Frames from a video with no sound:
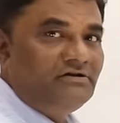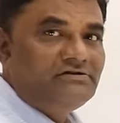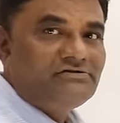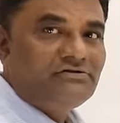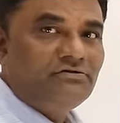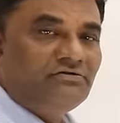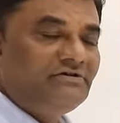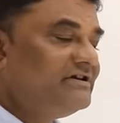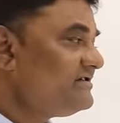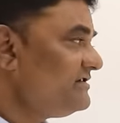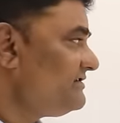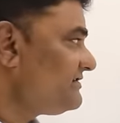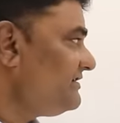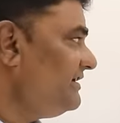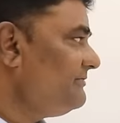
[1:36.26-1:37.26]
So this
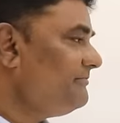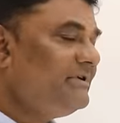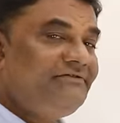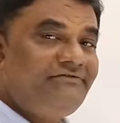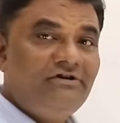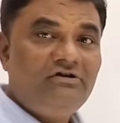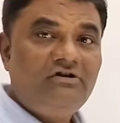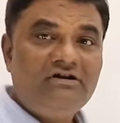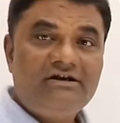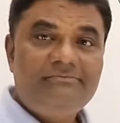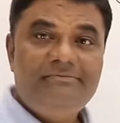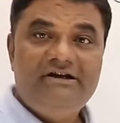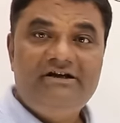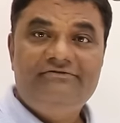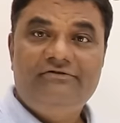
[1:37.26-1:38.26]
statement will not
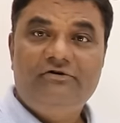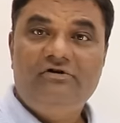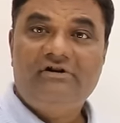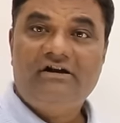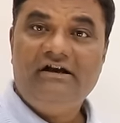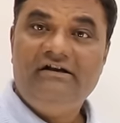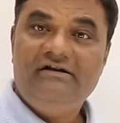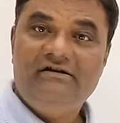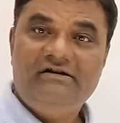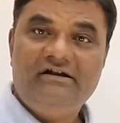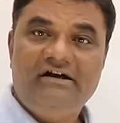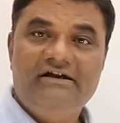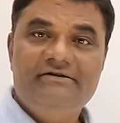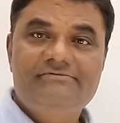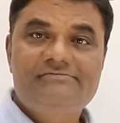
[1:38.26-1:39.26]
repeat for n
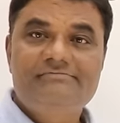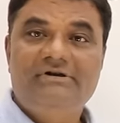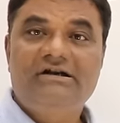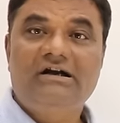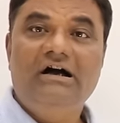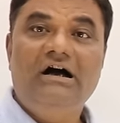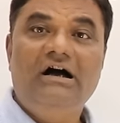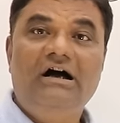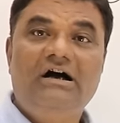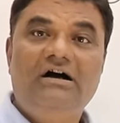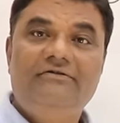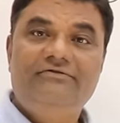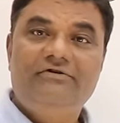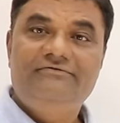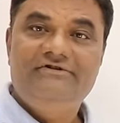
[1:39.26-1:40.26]
times but
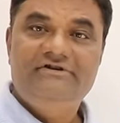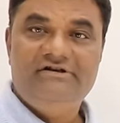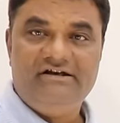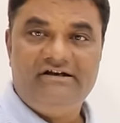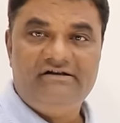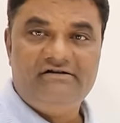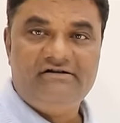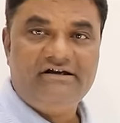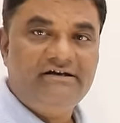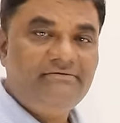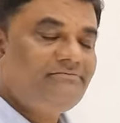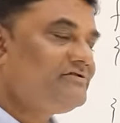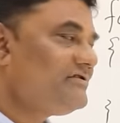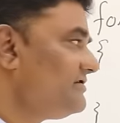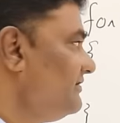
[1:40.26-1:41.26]
half of the n
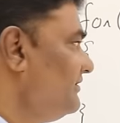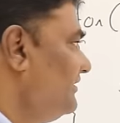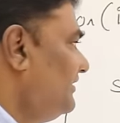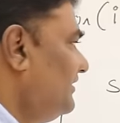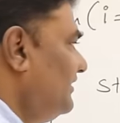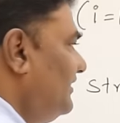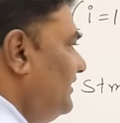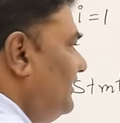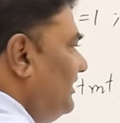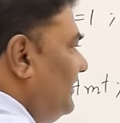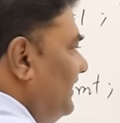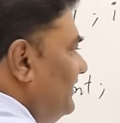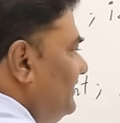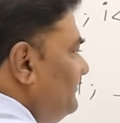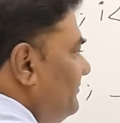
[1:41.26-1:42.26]
times,
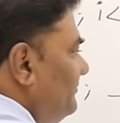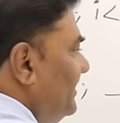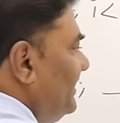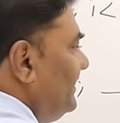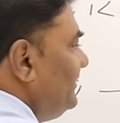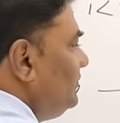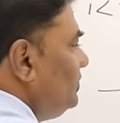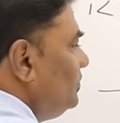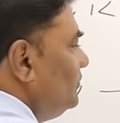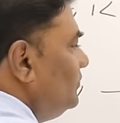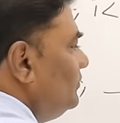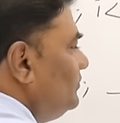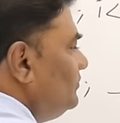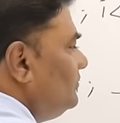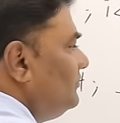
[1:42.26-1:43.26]
n by 2.